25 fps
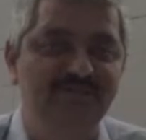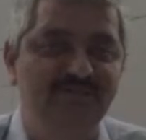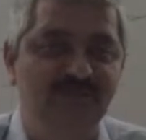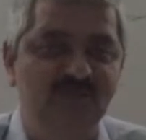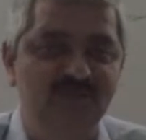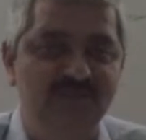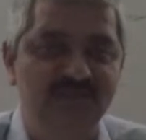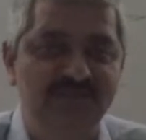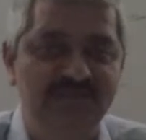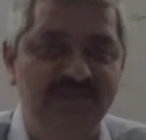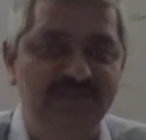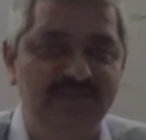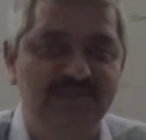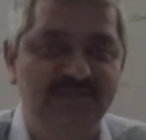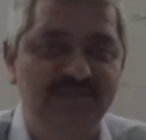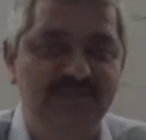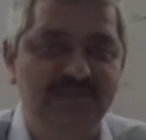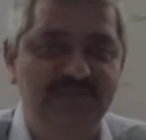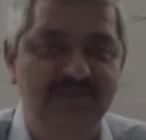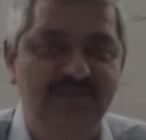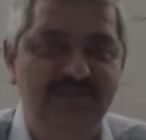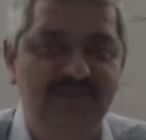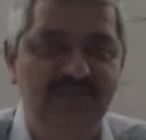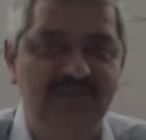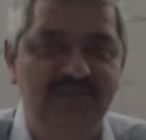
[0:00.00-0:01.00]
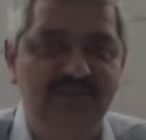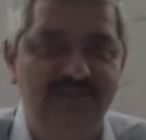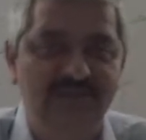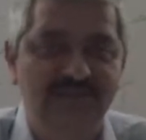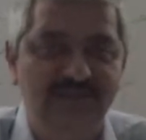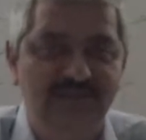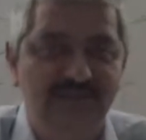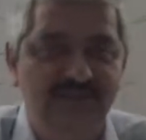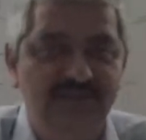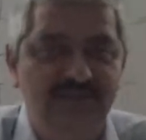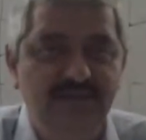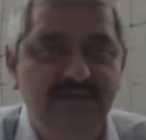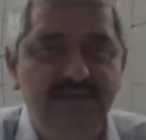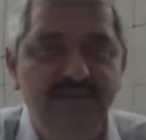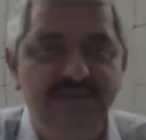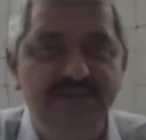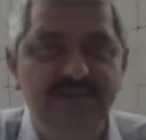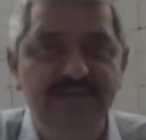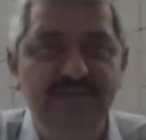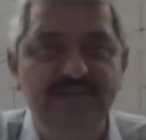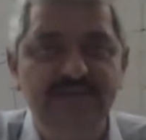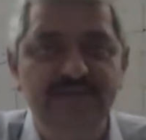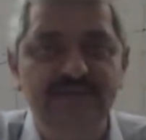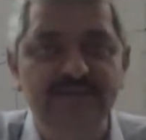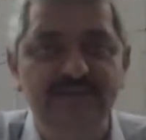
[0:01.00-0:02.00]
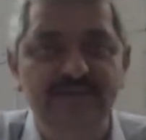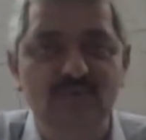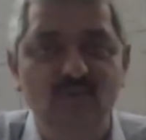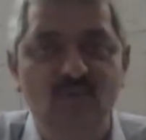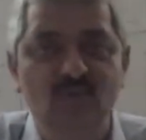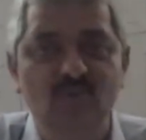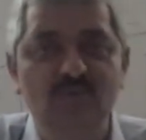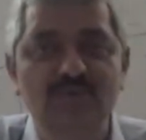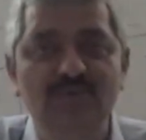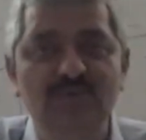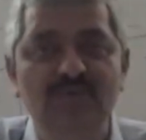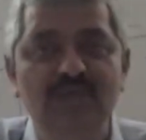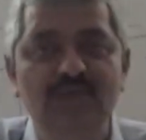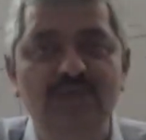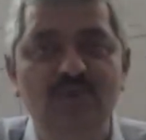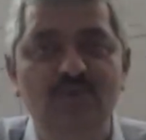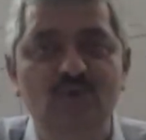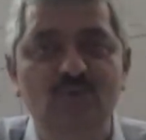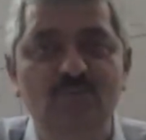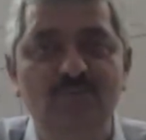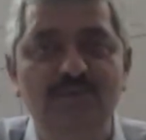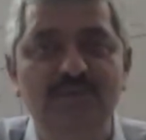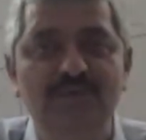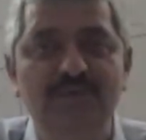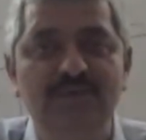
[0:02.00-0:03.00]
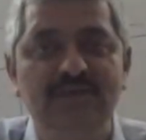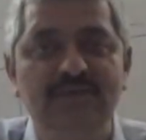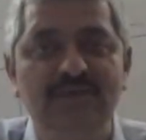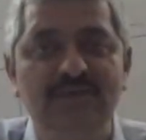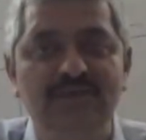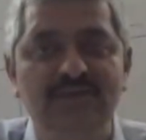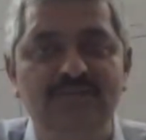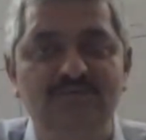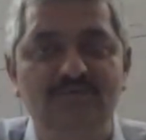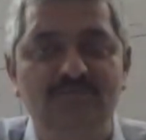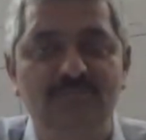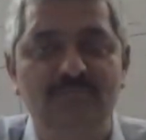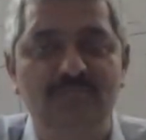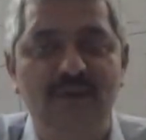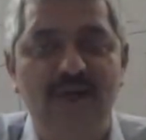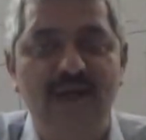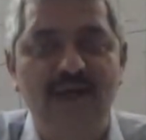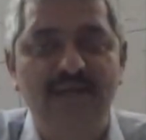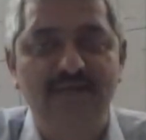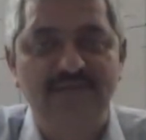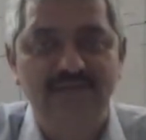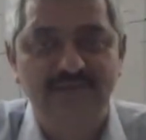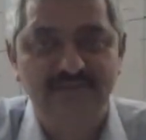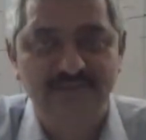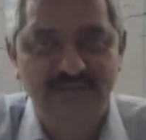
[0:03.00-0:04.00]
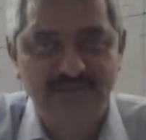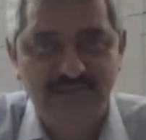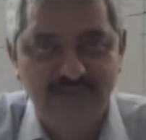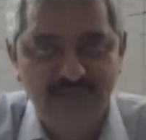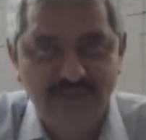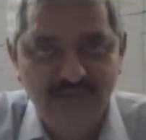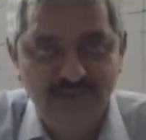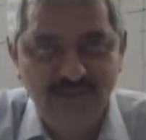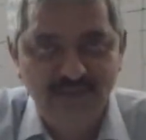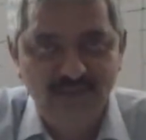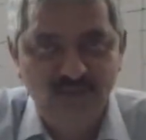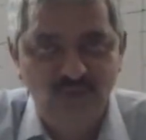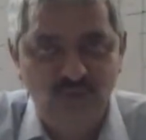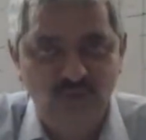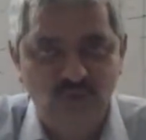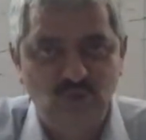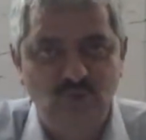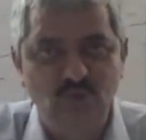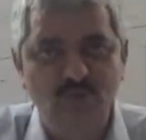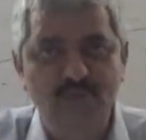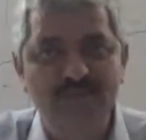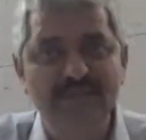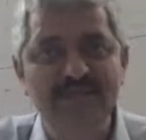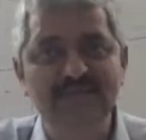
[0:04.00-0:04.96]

process discrete thing is only human intellectual mind. Human